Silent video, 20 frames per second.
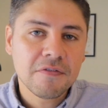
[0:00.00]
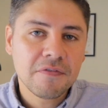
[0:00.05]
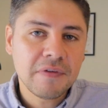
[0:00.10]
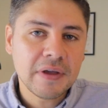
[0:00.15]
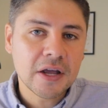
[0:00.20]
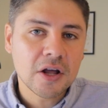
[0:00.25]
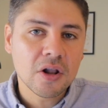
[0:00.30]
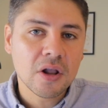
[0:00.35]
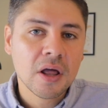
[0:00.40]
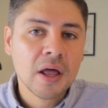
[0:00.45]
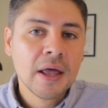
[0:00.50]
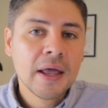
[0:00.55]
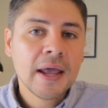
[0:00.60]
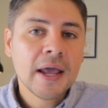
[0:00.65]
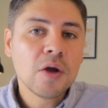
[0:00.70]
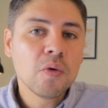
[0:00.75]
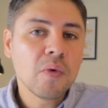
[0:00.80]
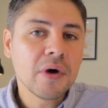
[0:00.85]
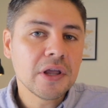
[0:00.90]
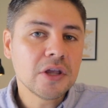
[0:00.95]
feel,
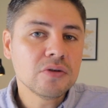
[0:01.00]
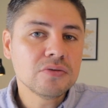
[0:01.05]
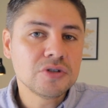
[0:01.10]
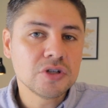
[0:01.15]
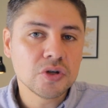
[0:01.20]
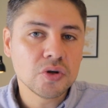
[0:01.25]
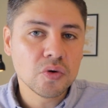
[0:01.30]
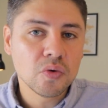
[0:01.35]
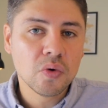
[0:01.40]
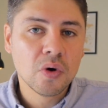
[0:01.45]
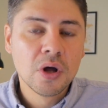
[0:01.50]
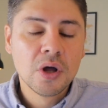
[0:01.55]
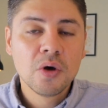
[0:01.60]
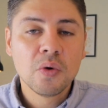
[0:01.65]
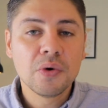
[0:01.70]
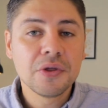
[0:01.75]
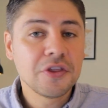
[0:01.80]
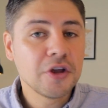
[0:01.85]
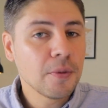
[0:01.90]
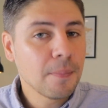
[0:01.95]
and what you do
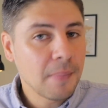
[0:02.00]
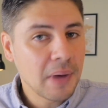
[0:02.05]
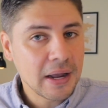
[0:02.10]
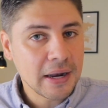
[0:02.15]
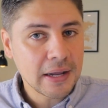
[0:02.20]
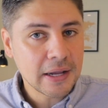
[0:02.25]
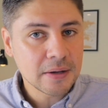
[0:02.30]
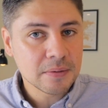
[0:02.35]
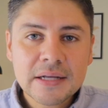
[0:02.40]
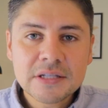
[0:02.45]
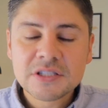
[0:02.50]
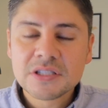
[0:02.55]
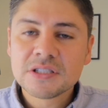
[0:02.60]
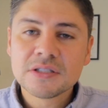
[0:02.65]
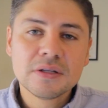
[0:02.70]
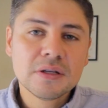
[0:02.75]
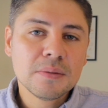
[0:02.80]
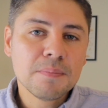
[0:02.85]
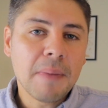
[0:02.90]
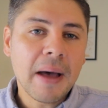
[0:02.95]
with your money. It's
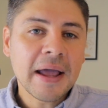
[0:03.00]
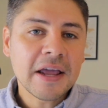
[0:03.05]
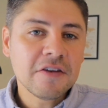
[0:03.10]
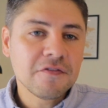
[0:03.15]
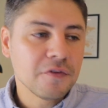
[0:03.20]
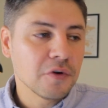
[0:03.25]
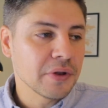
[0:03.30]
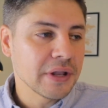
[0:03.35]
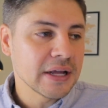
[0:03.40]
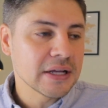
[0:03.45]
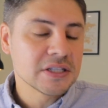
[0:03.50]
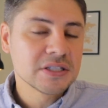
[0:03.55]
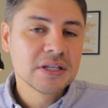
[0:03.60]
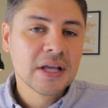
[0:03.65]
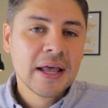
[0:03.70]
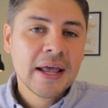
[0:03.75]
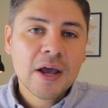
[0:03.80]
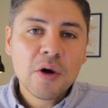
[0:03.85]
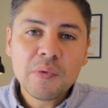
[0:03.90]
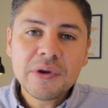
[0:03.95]
mindfulness.
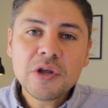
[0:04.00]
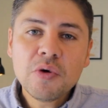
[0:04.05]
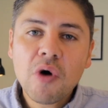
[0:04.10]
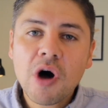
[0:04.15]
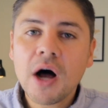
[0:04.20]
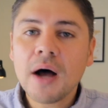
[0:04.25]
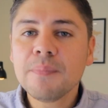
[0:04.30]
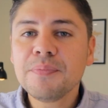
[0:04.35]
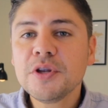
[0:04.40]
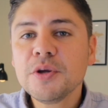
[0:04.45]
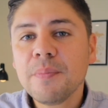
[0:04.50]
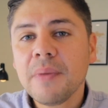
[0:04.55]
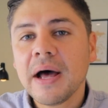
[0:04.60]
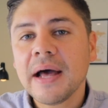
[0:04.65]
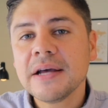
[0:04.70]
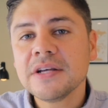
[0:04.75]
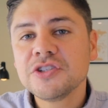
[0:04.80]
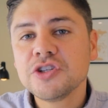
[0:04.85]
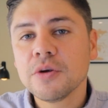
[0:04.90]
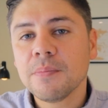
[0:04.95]
And when you
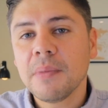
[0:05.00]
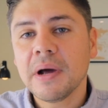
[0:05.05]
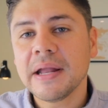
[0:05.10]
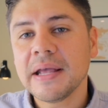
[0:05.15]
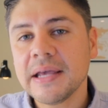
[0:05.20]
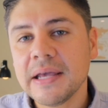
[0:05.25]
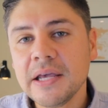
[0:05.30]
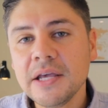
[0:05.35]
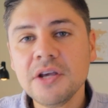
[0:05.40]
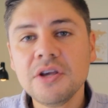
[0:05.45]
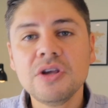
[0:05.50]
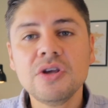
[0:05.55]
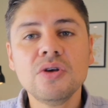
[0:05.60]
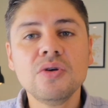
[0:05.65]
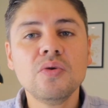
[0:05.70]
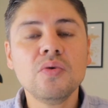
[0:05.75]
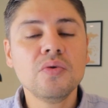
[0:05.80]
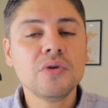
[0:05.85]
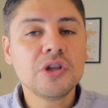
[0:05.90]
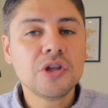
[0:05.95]
optimize your money E
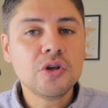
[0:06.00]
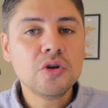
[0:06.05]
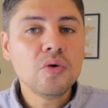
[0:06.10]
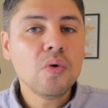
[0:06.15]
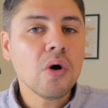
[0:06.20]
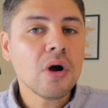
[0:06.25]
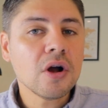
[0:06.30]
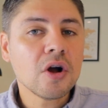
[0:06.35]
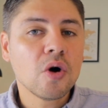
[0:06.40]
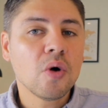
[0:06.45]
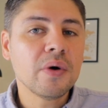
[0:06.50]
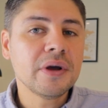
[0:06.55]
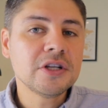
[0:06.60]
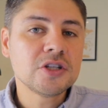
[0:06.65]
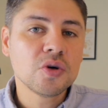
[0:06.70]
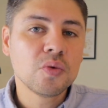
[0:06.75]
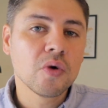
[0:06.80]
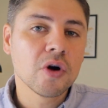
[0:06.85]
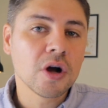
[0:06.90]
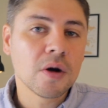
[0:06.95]
Q, you are going
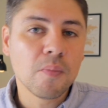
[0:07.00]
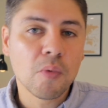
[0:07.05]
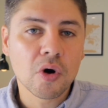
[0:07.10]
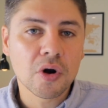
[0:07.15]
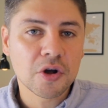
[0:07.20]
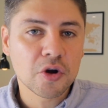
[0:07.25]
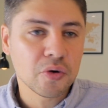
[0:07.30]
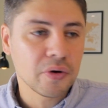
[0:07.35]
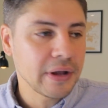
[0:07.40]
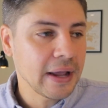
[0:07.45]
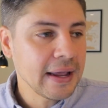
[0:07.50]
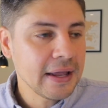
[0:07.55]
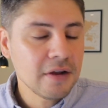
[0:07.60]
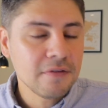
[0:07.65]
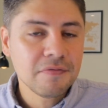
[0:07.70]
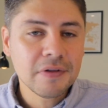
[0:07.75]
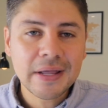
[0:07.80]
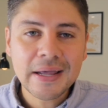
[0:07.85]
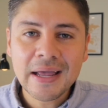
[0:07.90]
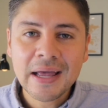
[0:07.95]
to work more
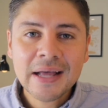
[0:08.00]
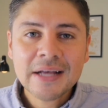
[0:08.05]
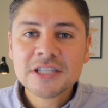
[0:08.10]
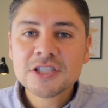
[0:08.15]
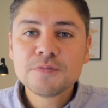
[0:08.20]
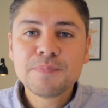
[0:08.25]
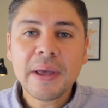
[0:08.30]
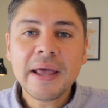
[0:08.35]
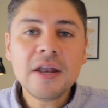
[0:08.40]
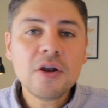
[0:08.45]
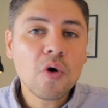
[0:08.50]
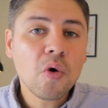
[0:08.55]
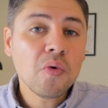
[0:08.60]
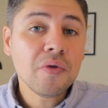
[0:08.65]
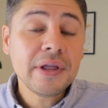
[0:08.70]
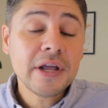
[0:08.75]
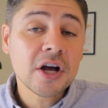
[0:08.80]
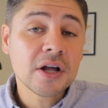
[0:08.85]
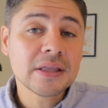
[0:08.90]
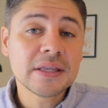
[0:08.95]
creatively, spend
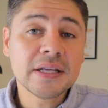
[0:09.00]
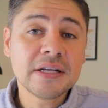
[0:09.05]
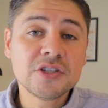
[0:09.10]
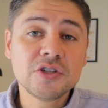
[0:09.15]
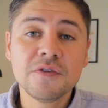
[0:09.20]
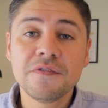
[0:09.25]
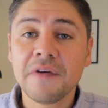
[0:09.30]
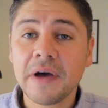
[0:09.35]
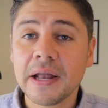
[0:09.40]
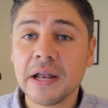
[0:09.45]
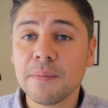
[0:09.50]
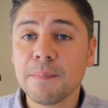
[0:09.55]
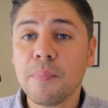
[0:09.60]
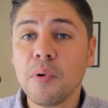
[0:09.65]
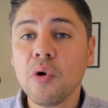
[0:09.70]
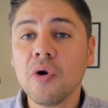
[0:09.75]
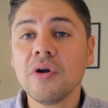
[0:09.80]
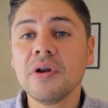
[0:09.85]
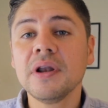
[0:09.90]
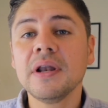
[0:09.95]
only on things you find
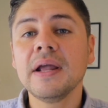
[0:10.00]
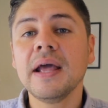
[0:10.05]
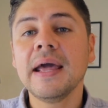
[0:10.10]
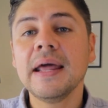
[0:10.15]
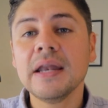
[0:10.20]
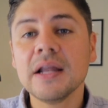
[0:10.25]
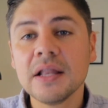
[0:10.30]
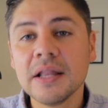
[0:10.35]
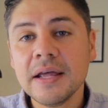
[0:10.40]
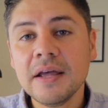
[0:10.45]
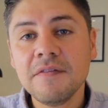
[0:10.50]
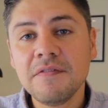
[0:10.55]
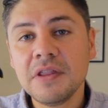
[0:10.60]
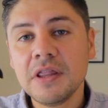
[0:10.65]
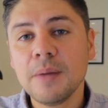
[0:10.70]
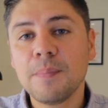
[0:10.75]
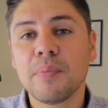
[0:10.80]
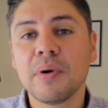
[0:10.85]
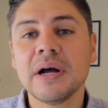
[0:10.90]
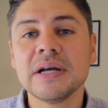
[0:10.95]
important, and live in
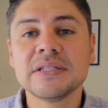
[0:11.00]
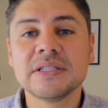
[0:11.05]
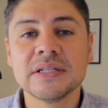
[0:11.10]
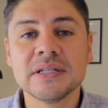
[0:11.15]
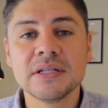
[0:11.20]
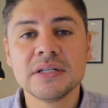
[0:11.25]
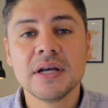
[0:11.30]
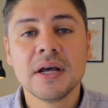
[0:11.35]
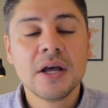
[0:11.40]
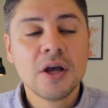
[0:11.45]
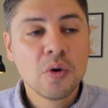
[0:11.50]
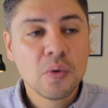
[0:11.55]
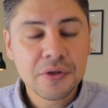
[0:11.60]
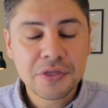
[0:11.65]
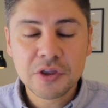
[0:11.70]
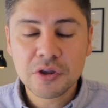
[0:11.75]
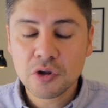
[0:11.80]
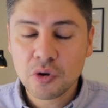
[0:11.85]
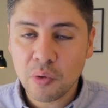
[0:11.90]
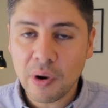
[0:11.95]
the present
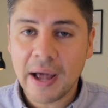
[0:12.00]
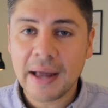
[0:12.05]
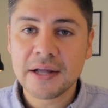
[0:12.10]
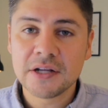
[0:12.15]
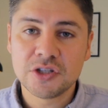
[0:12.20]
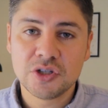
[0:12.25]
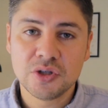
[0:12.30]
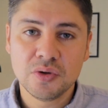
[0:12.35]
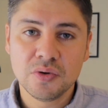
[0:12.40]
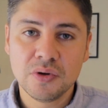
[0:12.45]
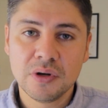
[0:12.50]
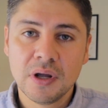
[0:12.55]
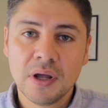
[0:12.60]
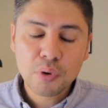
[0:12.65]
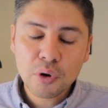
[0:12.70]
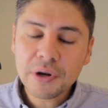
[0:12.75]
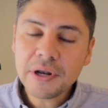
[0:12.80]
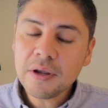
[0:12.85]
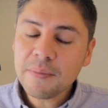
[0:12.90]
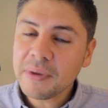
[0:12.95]
with gratitude.
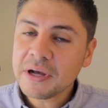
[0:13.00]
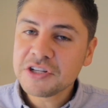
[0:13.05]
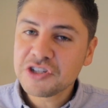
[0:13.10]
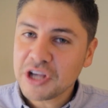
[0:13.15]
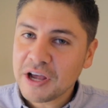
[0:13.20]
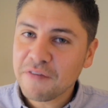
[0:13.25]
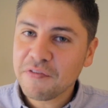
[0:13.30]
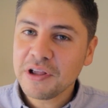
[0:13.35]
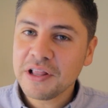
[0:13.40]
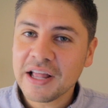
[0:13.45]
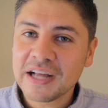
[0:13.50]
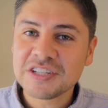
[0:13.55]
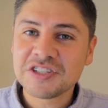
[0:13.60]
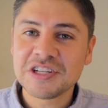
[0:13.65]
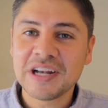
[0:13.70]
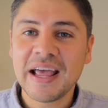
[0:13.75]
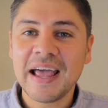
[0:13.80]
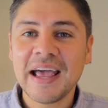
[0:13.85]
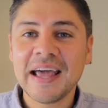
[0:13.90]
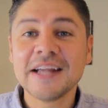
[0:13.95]
Pretty much every
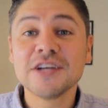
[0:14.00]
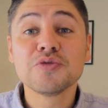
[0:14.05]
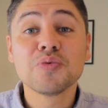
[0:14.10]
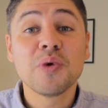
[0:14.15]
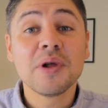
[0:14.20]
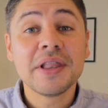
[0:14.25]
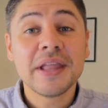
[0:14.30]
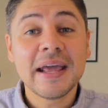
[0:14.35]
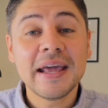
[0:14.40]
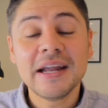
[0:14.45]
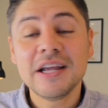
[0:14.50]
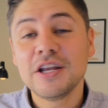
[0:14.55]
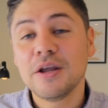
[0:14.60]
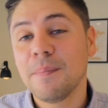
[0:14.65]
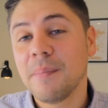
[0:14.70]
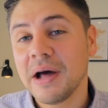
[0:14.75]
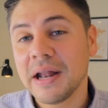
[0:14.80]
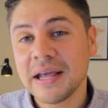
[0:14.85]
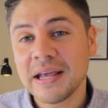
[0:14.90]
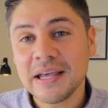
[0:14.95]
lesson ahead is related to
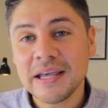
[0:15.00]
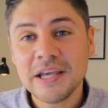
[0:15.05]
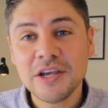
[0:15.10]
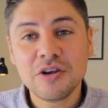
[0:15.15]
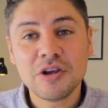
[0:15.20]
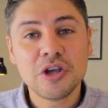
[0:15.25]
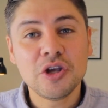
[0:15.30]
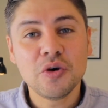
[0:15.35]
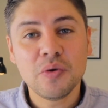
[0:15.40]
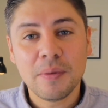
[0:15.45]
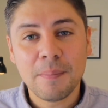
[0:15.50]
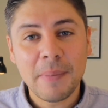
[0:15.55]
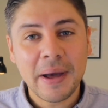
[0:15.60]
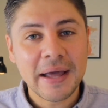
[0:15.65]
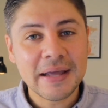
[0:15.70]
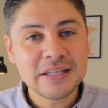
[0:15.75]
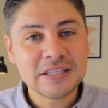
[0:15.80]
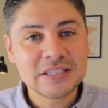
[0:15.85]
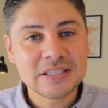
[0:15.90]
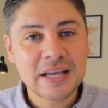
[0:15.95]
money E Q and
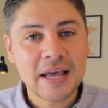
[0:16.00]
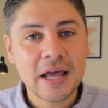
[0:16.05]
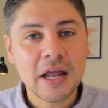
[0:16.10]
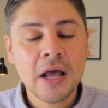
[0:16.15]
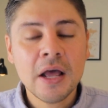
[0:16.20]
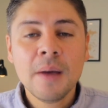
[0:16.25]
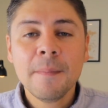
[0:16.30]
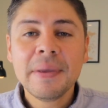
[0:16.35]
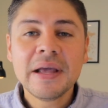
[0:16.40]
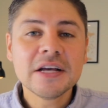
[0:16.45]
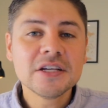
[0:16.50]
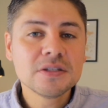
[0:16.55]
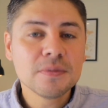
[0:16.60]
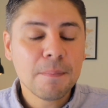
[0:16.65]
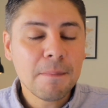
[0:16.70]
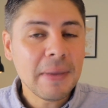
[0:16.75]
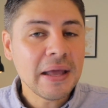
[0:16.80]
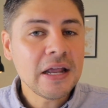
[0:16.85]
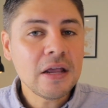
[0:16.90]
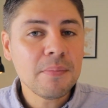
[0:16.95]
mindset because
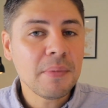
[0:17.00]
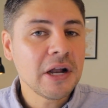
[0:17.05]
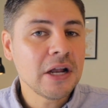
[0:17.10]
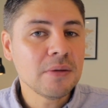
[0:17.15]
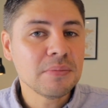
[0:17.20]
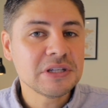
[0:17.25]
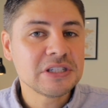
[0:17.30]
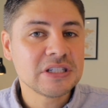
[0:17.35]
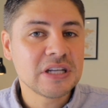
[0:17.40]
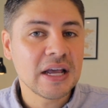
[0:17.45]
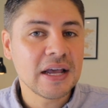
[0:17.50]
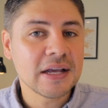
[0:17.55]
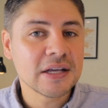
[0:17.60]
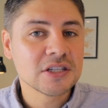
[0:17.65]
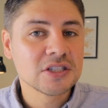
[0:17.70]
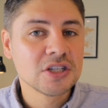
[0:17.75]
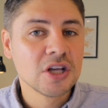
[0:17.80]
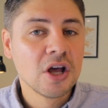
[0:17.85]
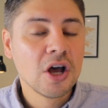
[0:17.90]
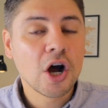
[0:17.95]
many money
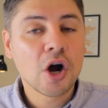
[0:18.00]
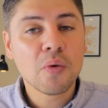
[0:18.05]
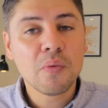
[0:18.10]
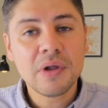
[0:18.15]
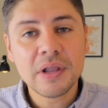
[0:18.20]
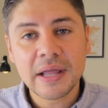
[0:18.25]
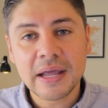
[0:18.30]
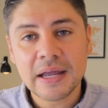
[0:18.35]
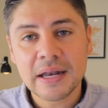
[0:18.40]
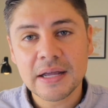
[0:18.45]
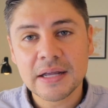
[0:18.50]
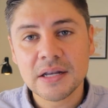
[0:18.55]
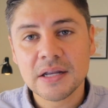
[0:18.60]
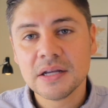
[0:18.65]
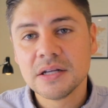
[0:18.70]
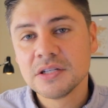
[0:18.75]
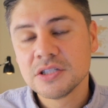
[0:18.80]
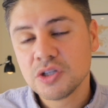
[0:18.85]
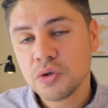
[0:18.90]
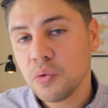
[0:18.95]
mistakes are related
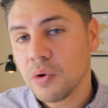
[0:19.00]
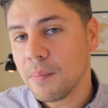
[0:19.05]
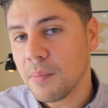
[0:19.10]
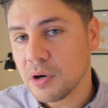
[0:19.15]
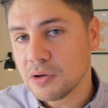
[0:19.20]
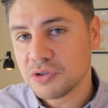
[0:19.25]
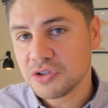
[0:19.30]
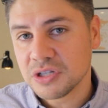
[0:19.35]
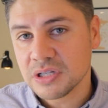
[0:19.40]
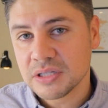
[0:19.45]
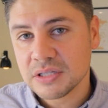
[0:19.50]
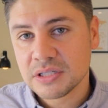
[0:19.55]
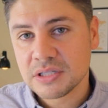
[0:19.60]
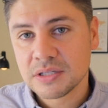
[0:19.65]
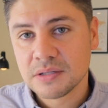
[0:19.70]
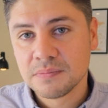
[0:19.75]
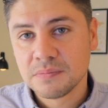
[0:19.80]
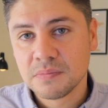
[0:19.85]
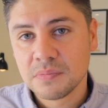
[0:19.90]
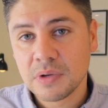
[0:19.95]
to emotions.
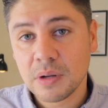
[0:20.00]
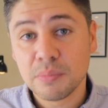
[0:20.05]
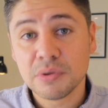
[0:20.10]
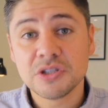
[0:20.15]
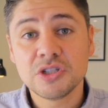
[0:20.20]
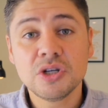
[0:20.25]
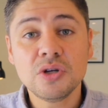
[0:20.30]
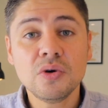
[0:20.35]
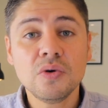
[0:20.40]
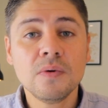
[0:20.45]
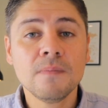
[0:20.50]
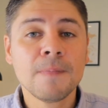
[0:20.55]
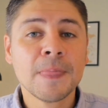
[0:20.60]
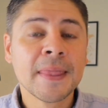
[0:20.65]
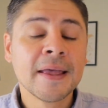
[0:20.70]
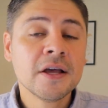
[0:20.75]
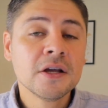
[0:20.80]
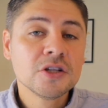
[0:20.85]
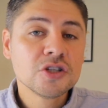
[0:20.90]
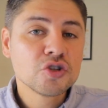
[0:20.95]
Number two,
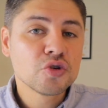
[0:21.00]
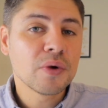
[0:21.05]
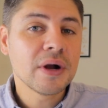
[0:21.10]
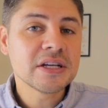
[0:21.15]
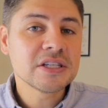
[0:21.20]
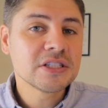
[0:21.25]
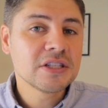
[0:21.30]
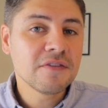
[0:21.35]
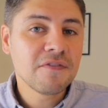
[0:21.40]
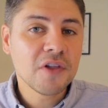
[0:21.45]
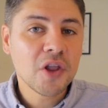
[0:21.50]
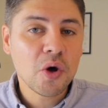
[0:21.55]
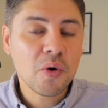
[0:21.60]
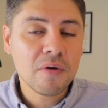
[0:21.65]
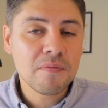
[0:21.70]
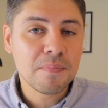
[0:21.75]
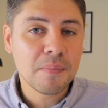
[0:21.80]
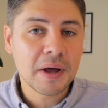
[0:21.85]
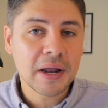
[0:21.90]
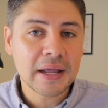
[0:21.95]
trust the flow
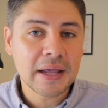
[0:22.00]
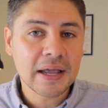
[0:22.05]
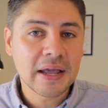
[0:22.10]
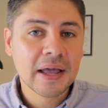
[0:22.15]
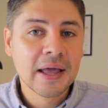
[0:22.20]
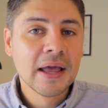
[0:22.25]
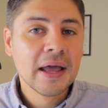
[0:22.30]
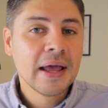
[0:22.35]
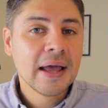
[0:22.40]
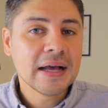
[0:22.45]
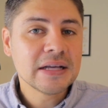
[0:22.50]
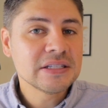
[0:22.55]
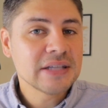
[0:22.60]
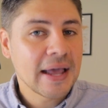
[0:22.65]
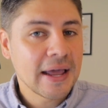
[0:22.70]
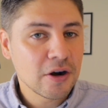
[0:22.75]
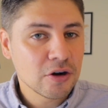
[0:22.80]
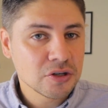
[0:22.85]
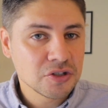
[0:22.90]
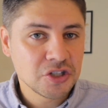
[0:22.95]
of money as
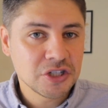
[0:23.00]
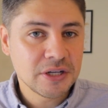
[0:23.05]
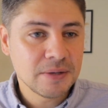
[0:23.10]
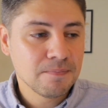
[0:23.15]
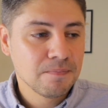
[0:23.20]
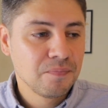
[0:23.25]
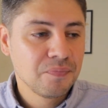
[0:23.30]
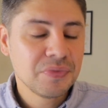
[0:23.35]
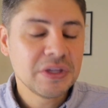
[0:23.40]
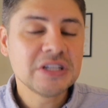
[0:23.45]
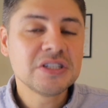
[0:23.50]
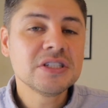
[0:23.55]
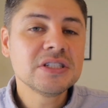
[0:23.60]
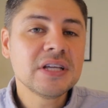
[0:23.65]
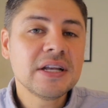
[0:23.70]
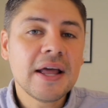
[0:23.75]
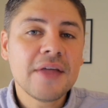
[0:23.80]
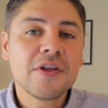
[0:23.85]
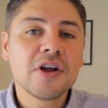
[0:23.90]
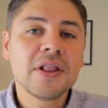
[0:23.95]
energy. This is
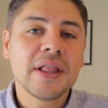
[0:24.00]
another